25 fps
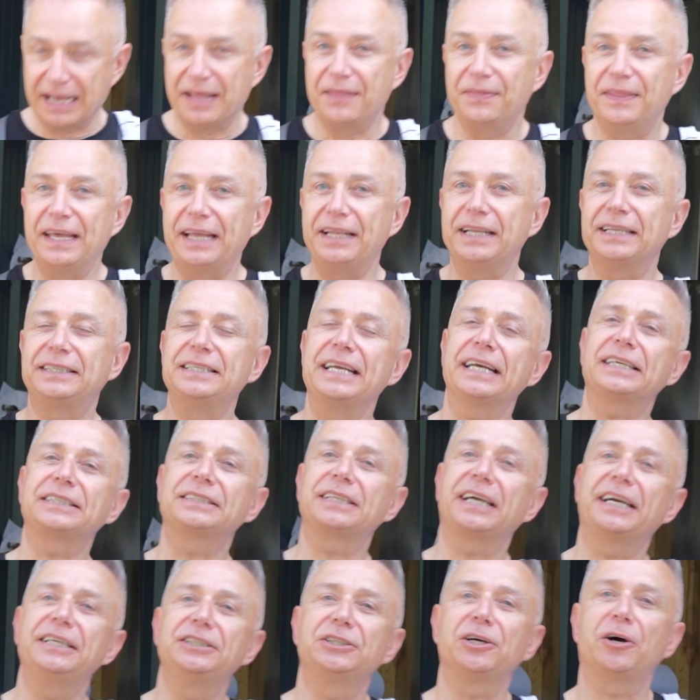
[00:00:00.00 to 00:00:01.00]
Then the next
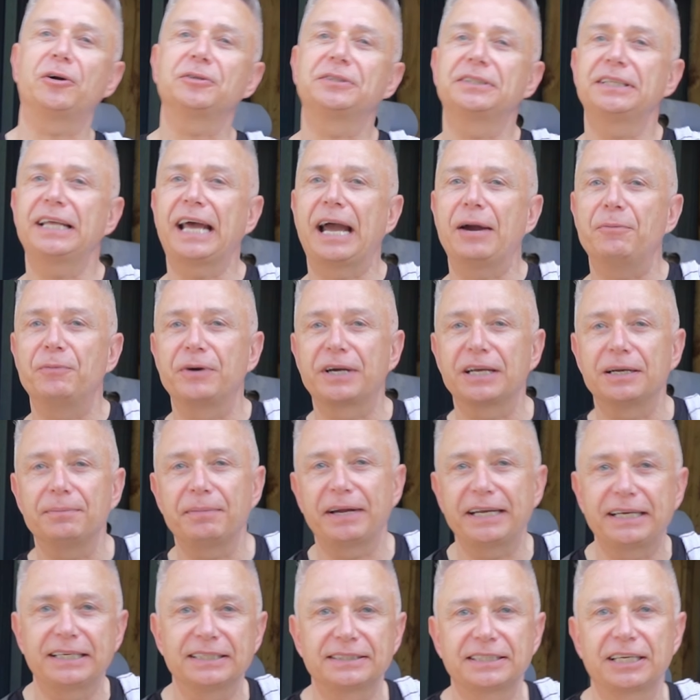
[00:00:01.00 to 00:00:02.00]
stage after that, we're going to
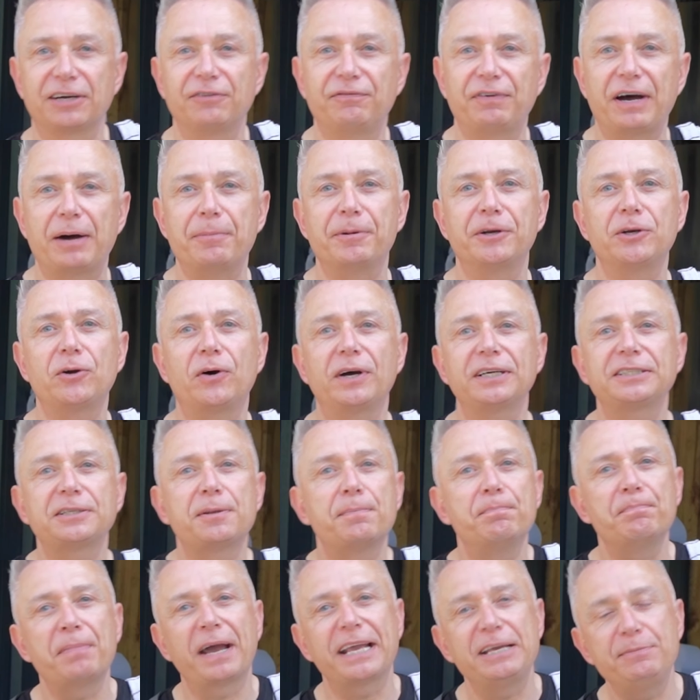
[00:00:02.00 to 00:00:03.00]
make ourselves up a nice
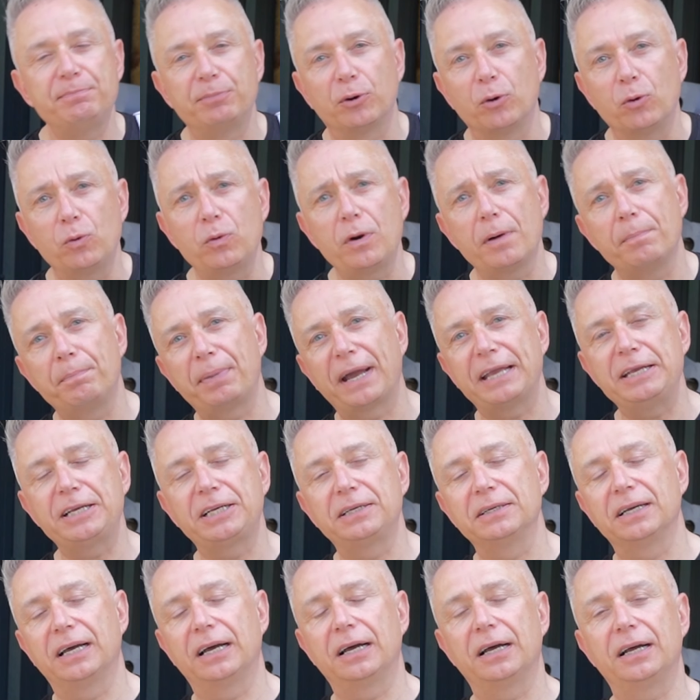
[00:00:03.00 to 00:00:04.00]
maple
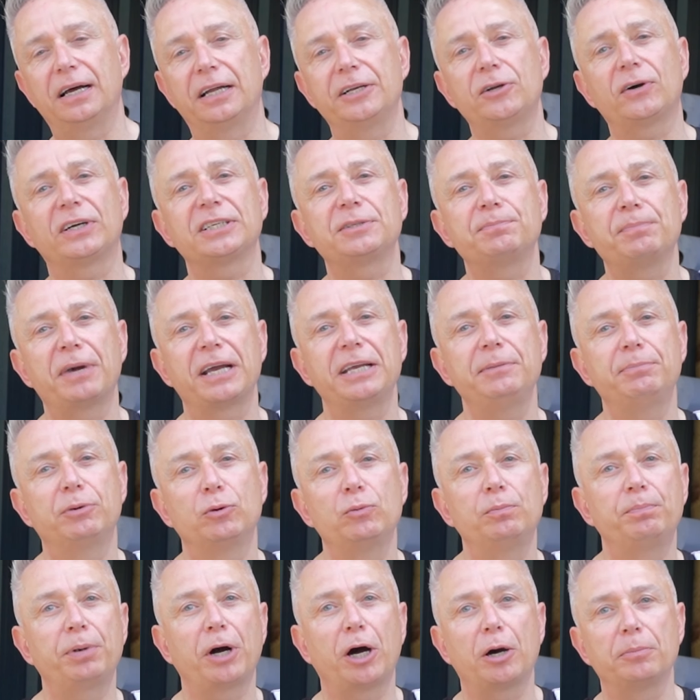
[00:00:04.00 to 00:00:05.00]

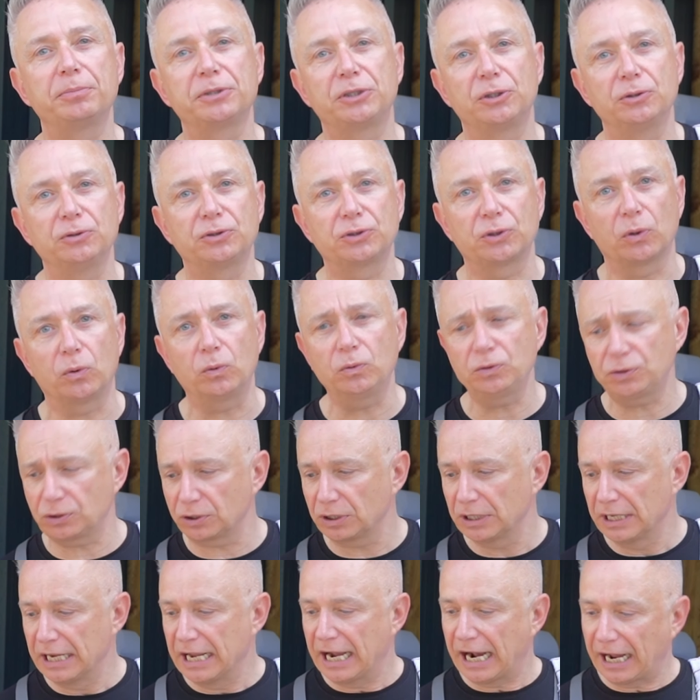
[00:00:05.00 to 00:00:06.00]
barbecue sauce.
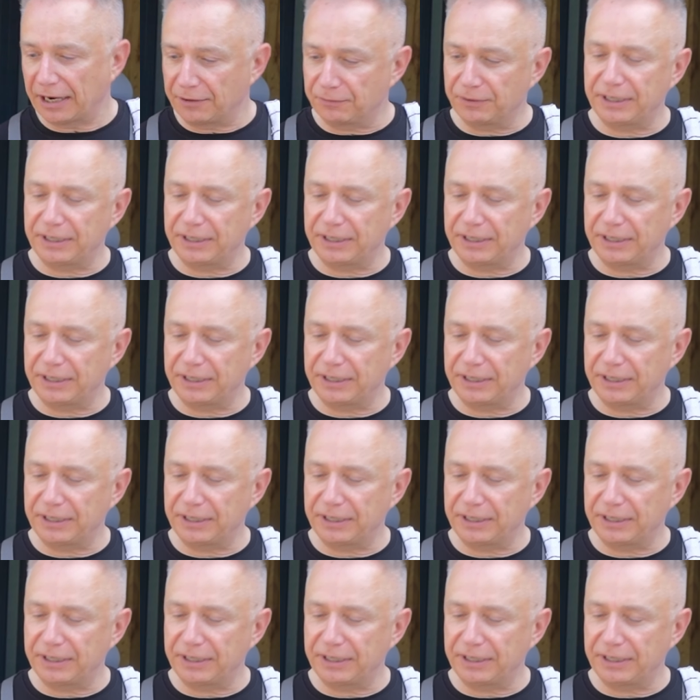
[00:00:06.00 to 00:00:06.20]
And the